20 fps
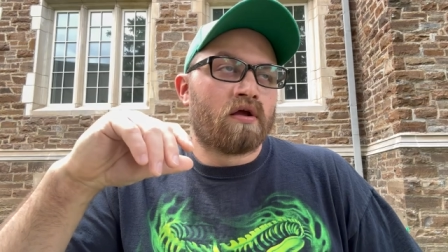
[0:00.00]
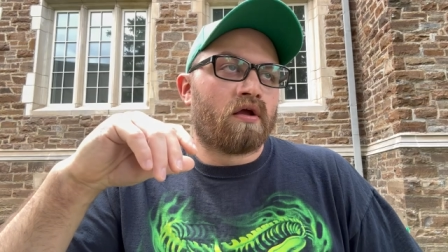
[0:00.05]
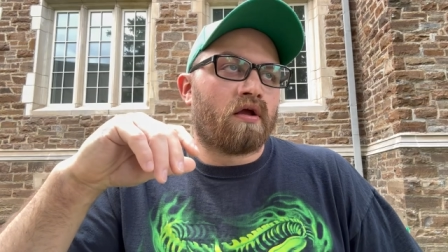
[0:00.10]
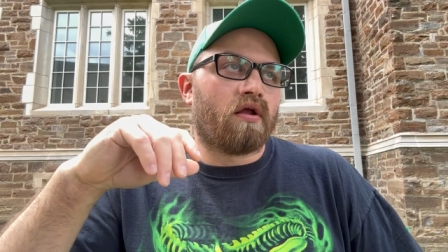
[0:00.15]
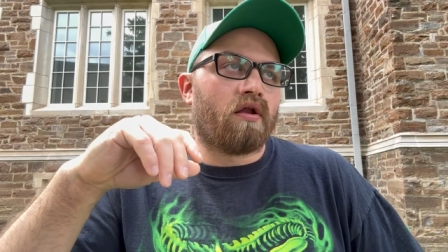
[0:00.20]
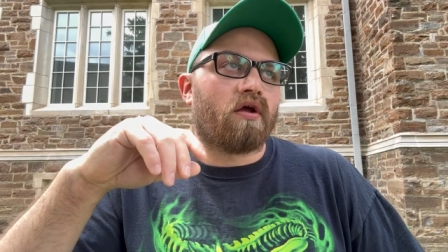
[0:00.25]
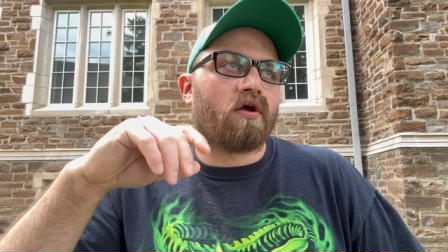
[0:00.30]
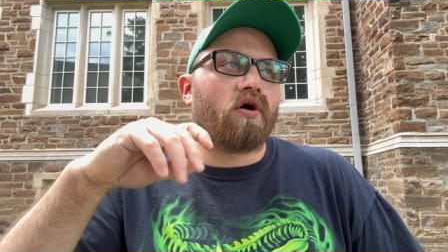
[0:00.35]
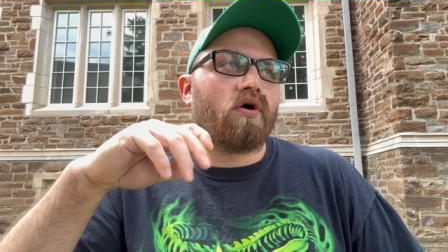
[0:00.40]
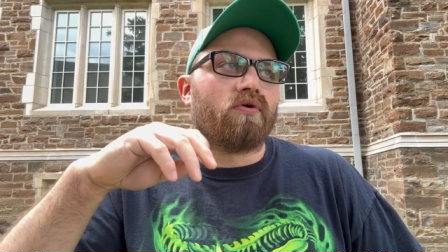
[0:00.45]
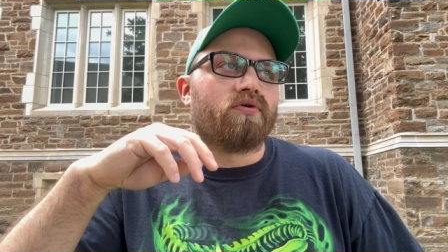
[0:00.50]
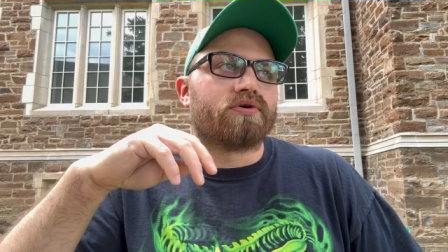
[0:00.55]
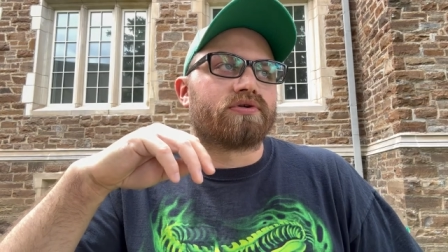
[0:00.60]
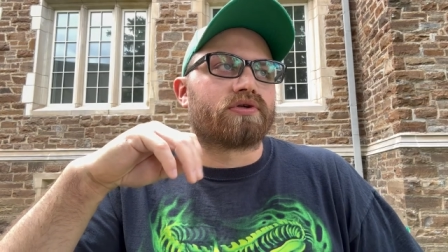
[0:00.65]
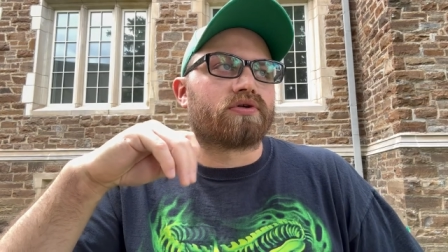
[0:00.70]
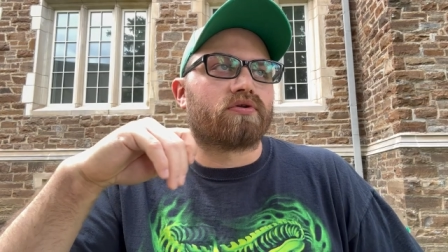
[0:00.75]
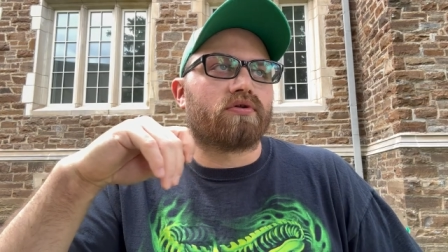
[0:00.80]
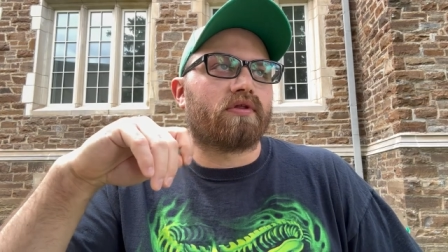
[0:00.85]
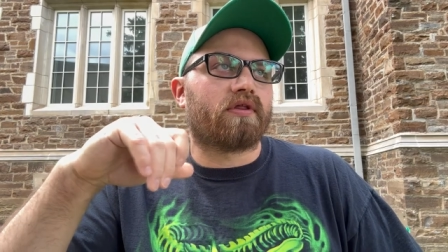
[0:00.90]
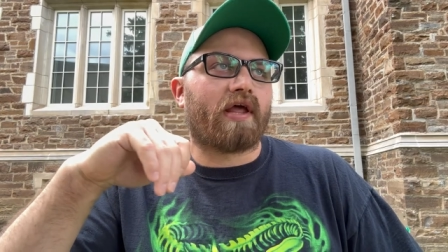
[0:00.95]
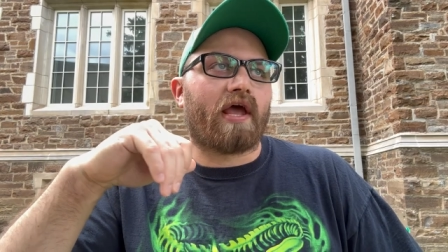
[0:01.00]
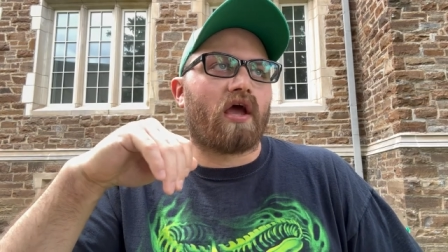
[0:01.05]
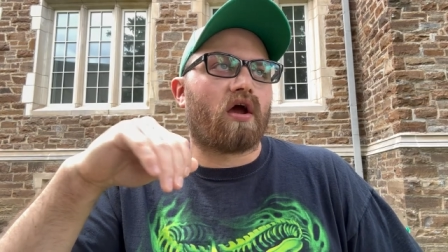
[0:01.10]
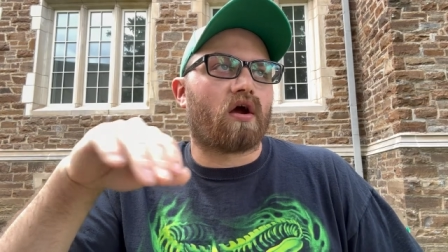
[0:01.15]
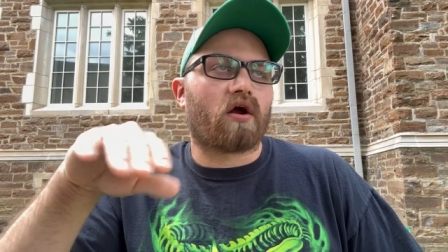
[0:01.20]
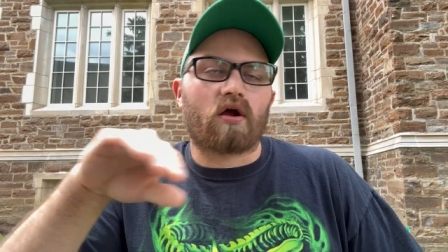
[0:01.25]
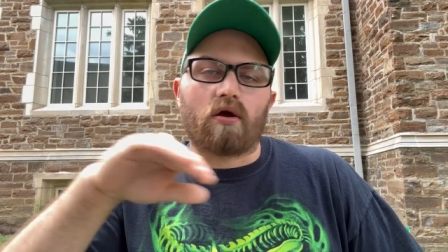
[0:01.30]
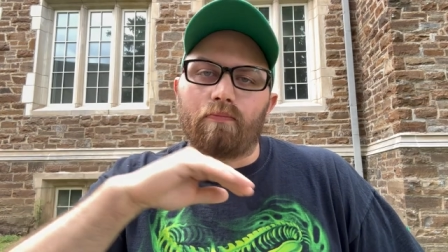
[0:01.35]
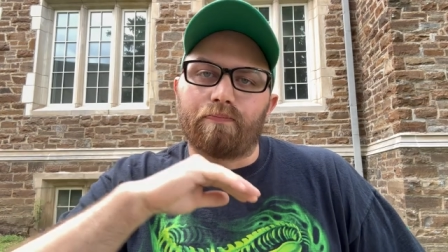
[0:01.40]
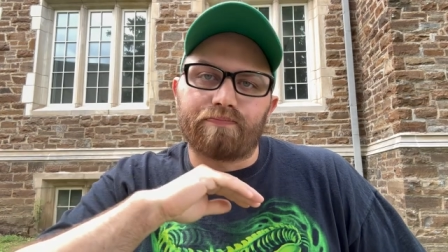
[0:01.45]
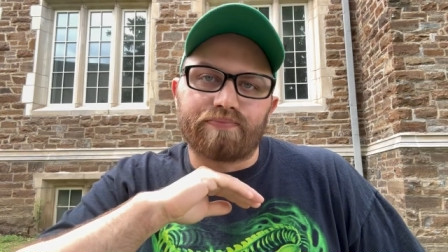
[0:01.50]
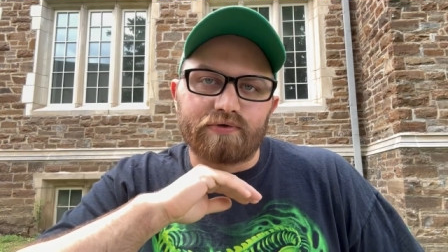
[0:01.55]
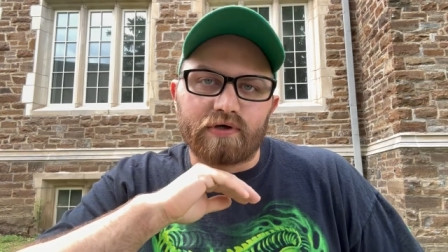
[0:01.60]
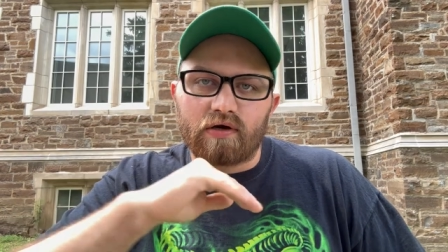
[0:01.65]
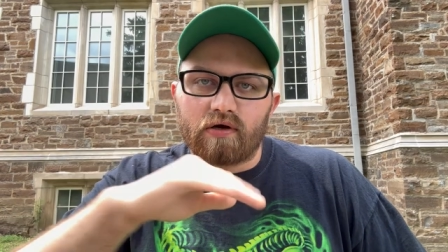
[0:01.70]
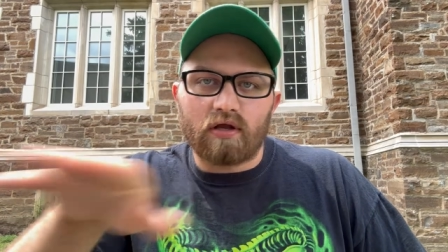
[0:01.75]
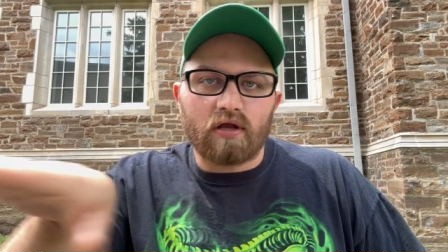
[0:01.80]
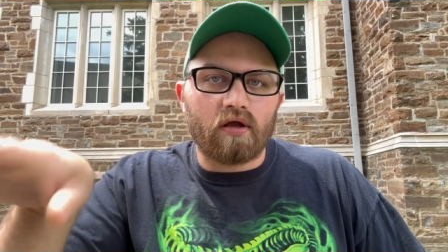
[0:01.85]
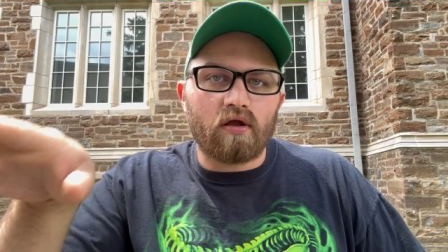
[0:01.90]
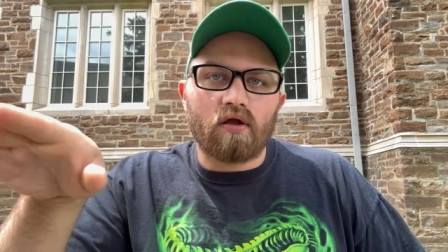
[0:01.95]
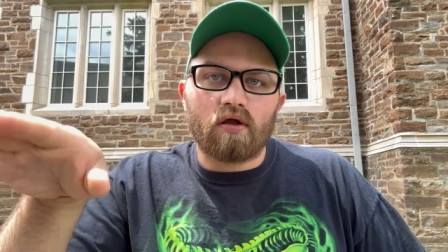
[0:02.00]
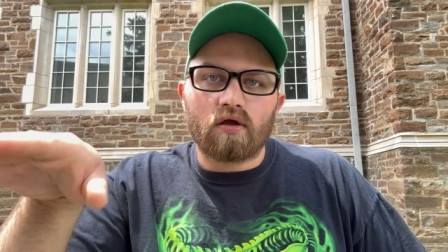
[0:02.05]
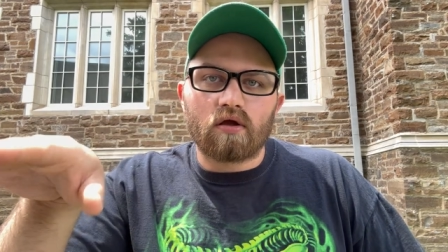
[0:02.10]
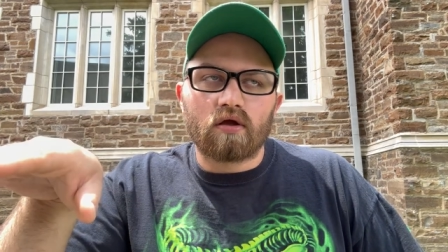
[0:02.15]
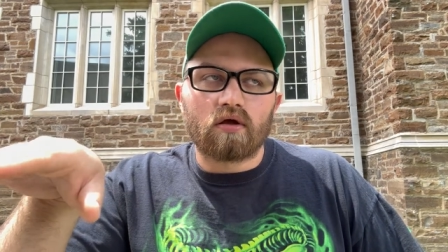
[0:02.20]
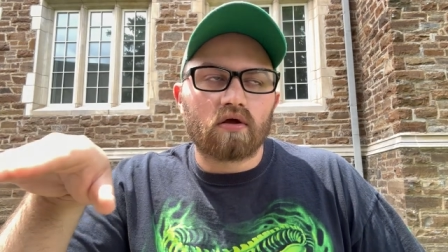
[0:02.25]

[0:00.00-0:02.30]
And he goes, they are completely,